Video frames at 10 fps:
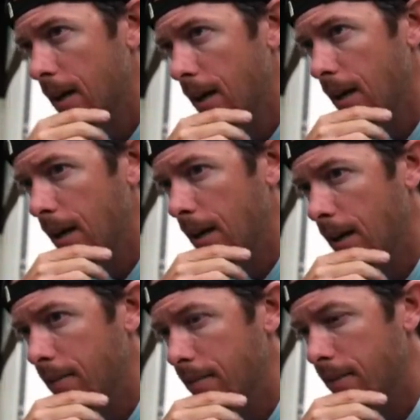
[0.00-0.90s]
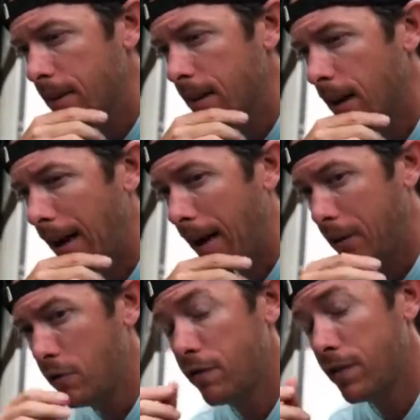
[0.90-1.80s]
Uh, I
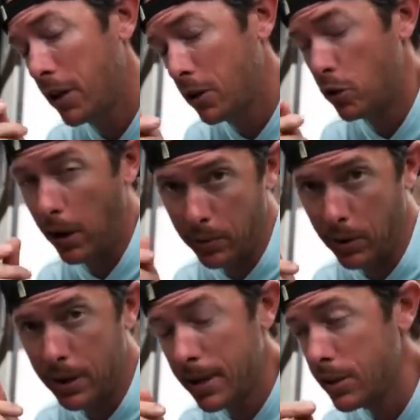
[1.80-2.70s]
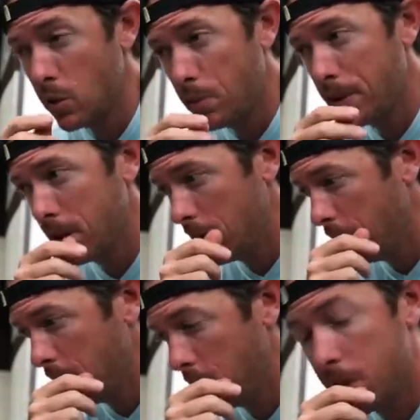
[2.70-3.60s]
know Flair tried one. He told me it,
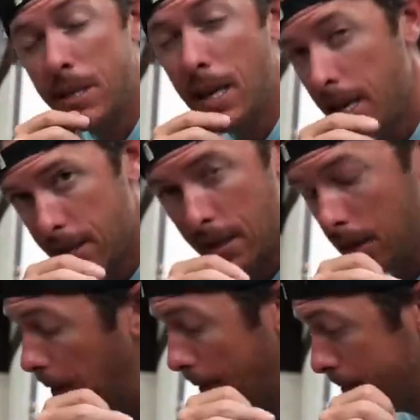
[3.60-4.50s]
it was decent.